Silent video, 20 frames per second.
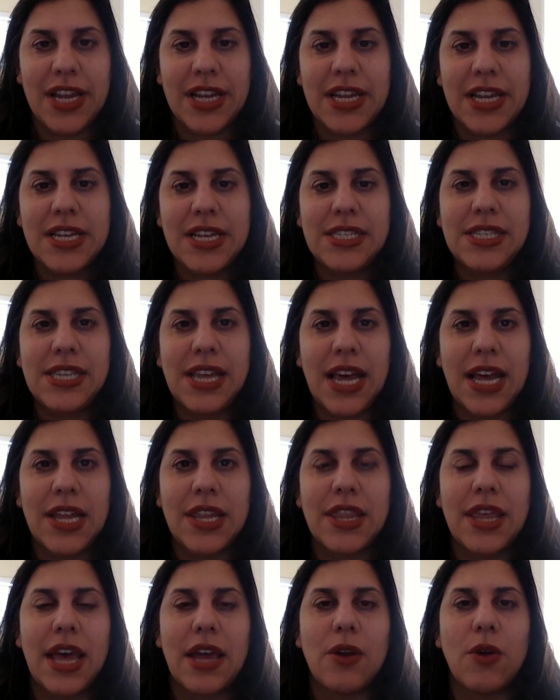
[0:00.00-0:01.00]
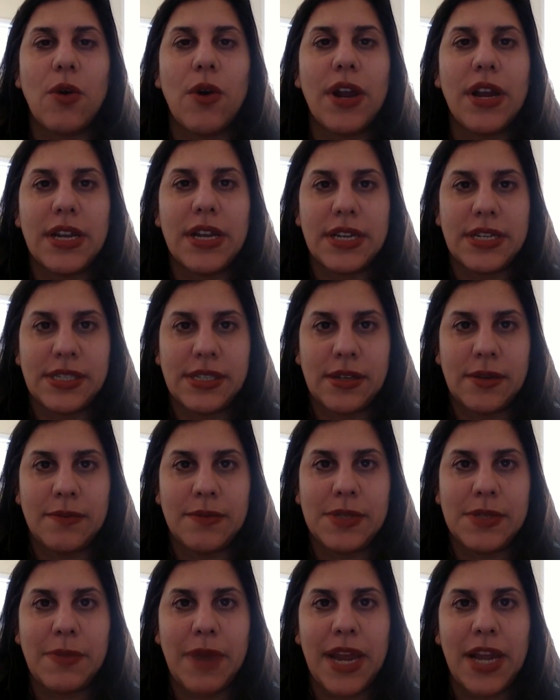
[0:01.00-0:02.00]
And he said that
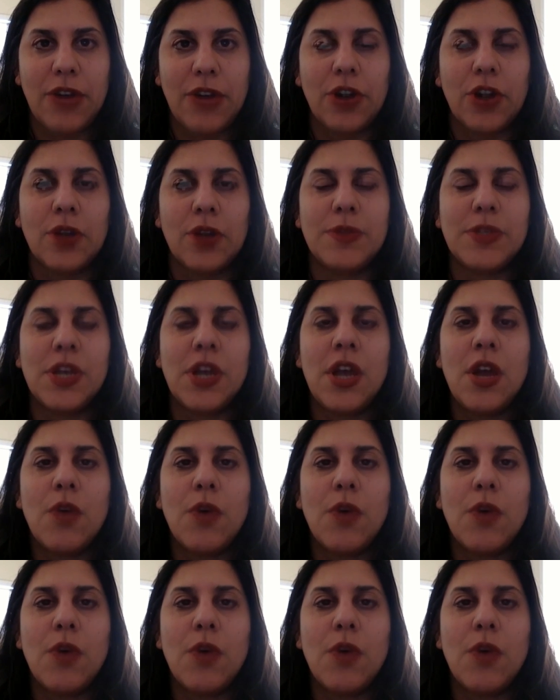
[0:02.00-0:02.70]
organisms, microbes,